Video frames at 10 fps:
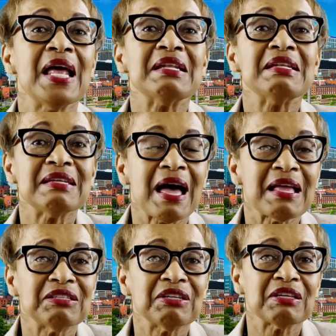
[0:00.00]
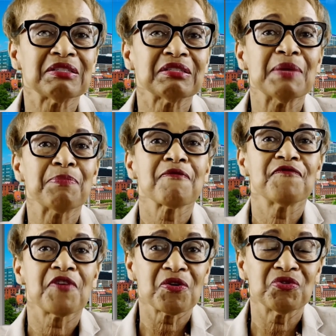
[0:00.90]
not just a
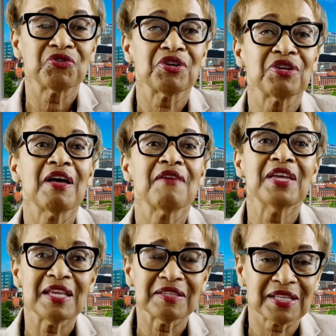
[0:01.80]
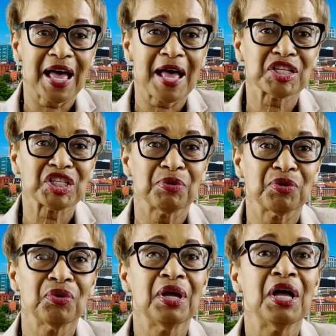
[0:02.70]
perversion of his
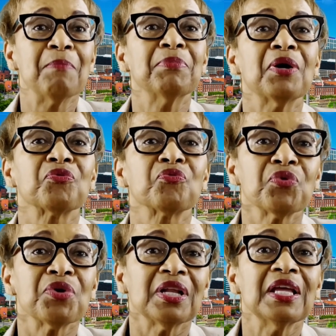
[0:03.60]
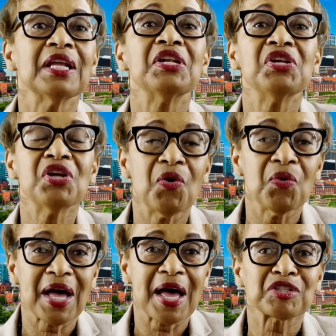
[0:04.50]
gospel, but really no
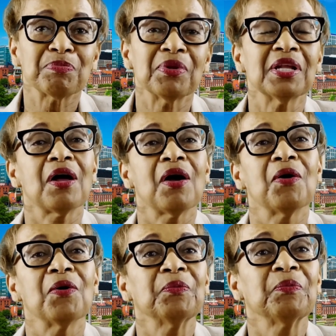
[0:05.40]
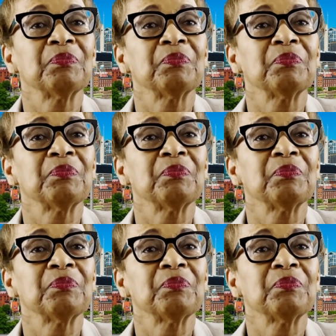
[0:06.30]
gospel at all.